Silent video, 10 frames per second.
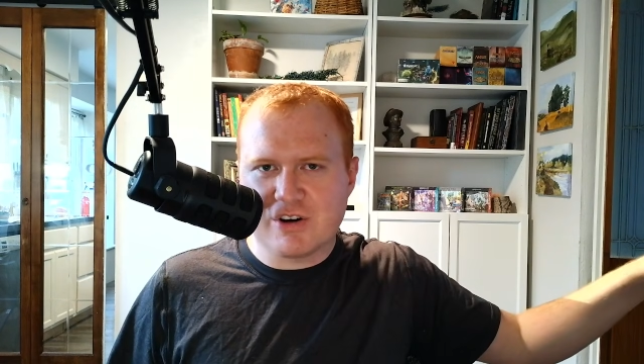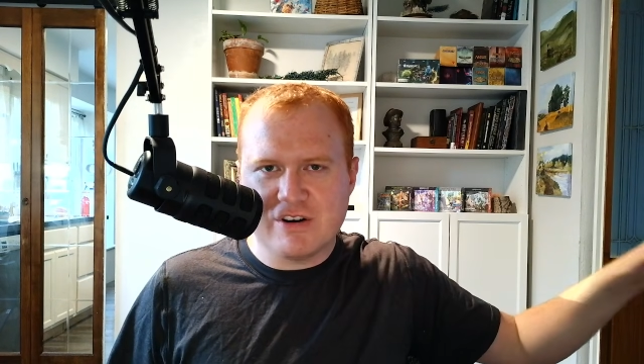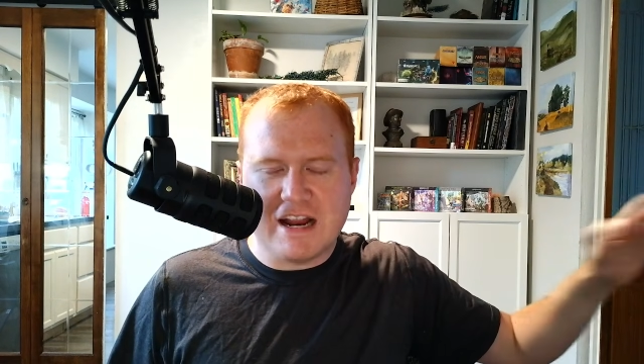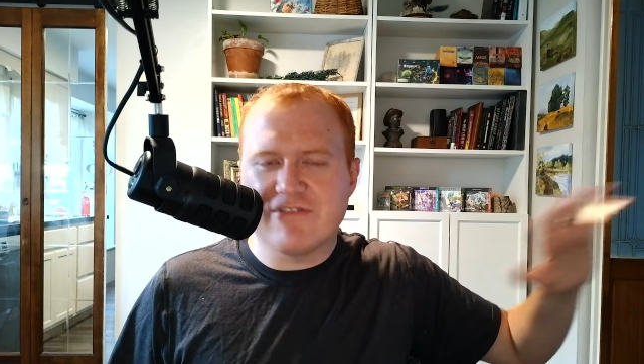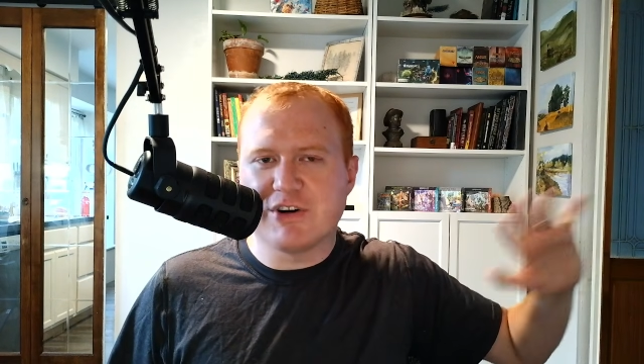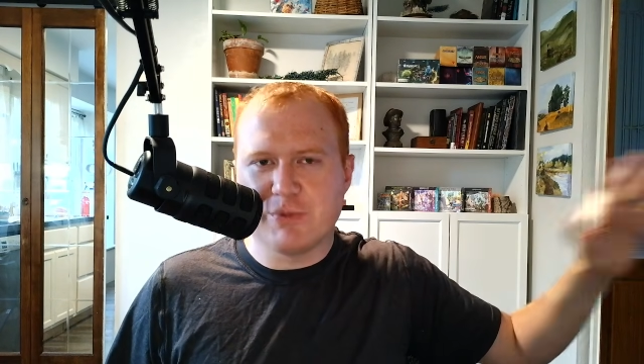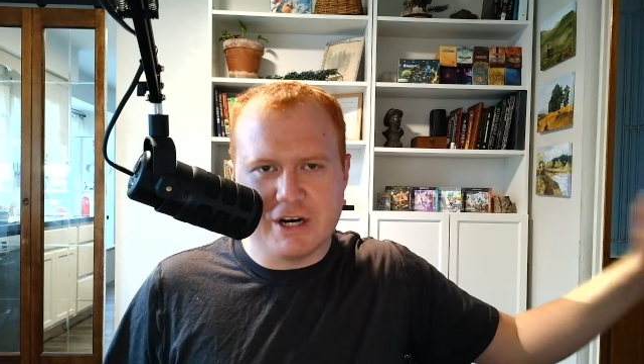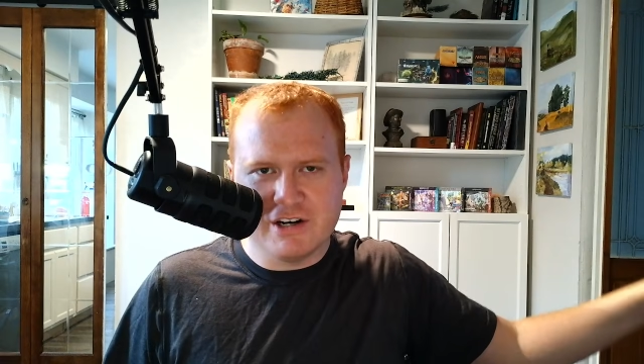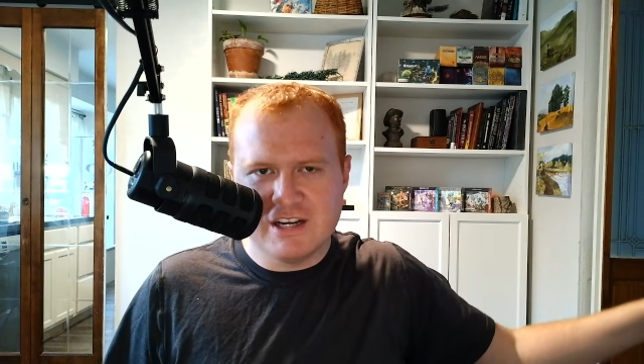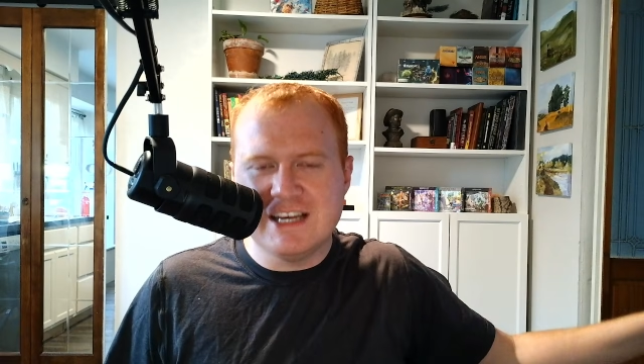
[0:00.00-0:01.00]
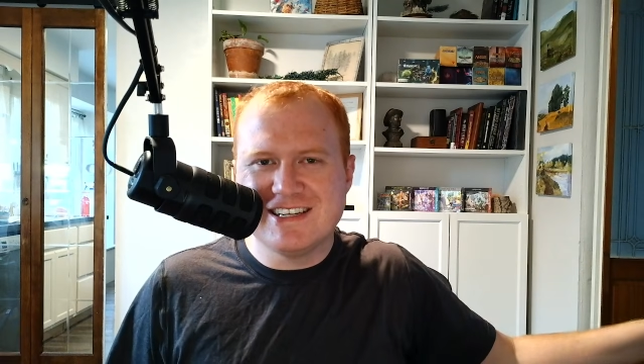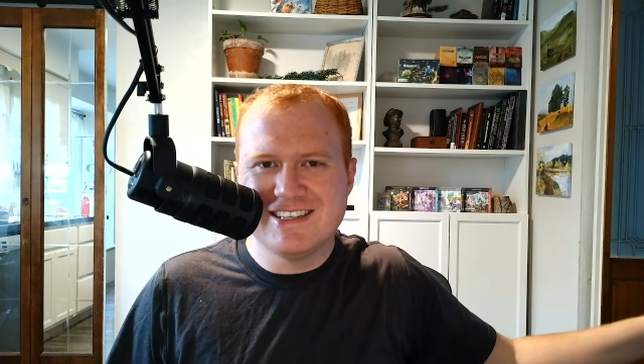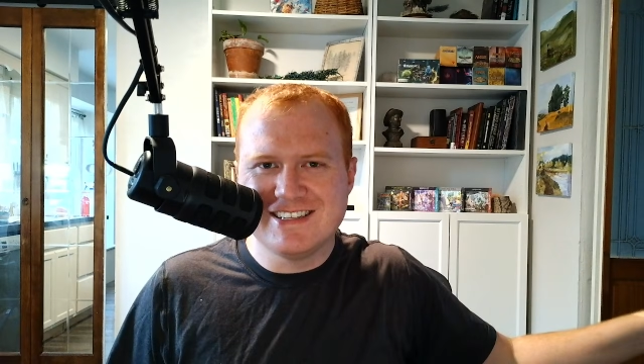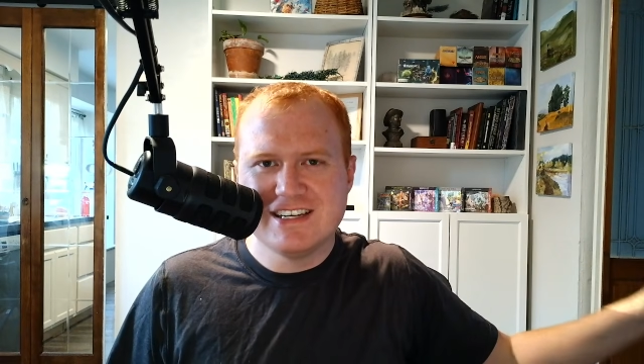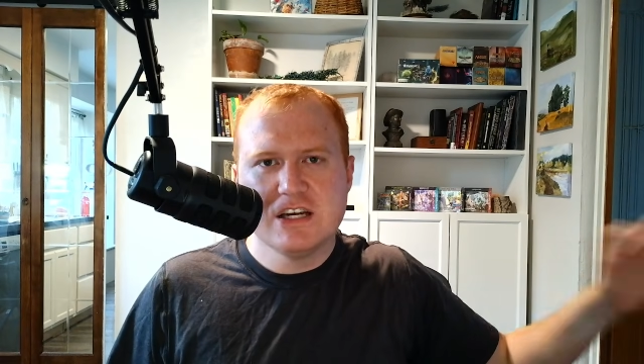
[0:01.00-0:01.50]
everywhere
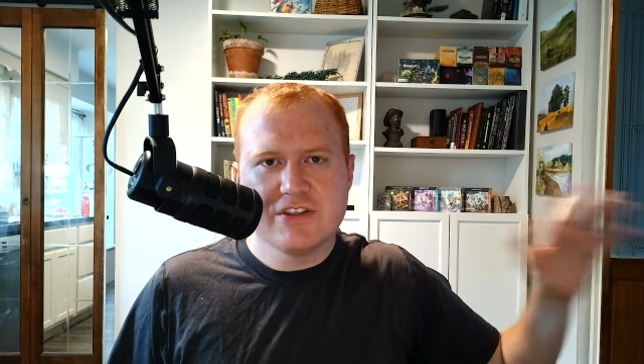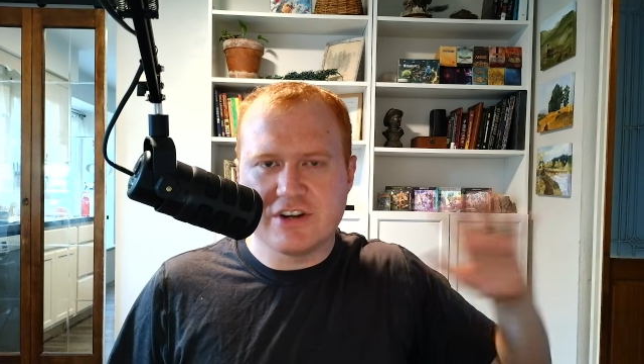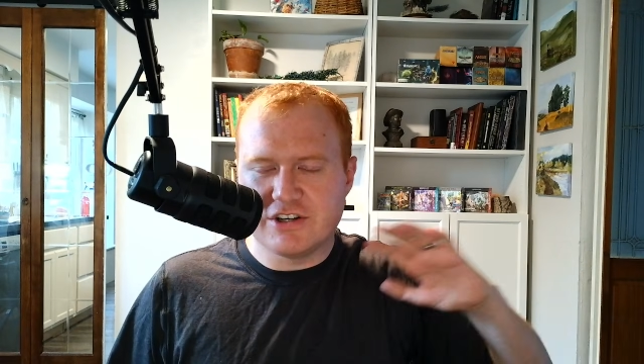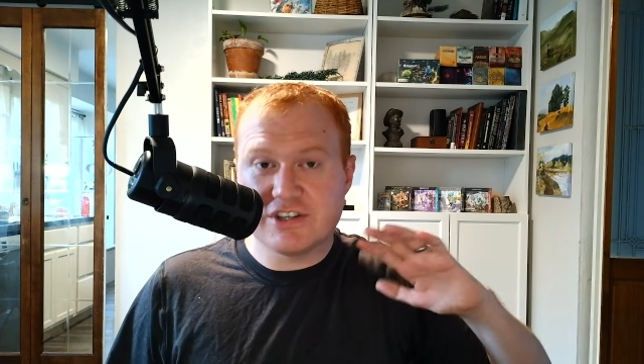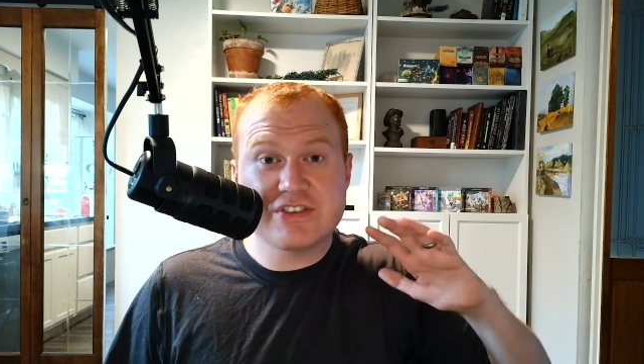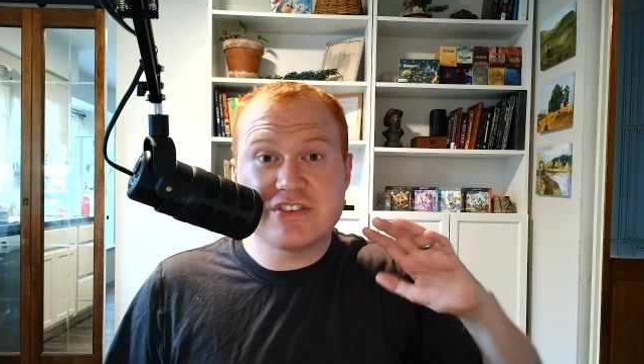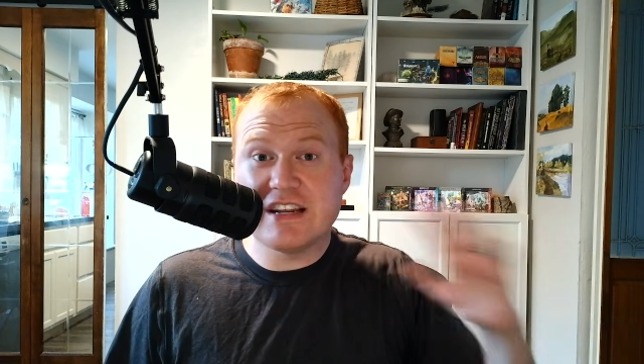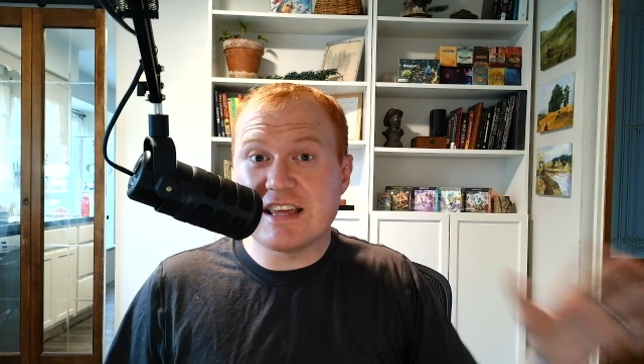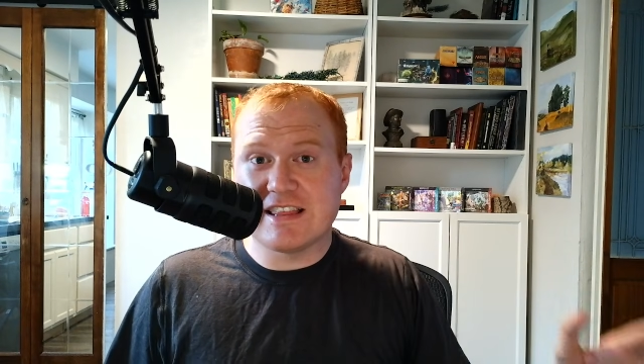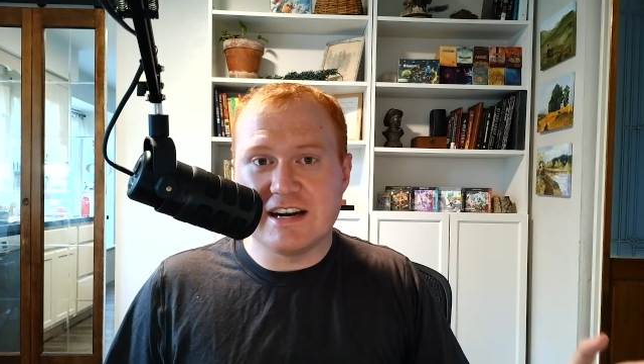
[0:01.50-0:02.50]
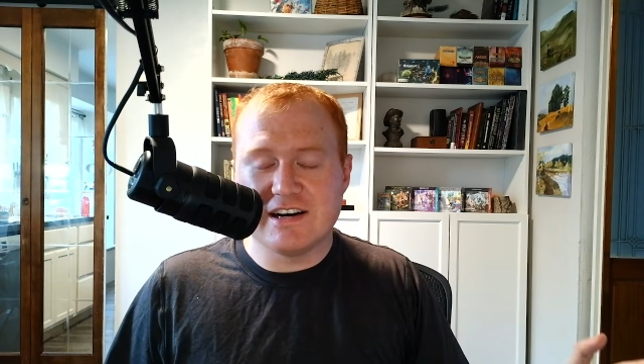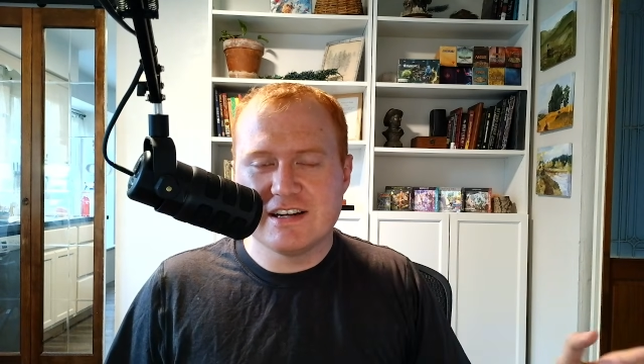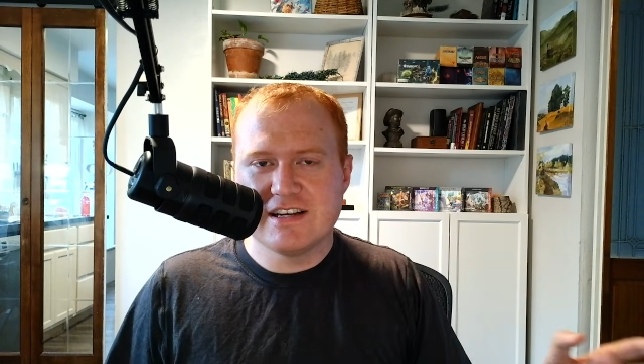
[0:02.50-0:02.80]
that are just sitting there,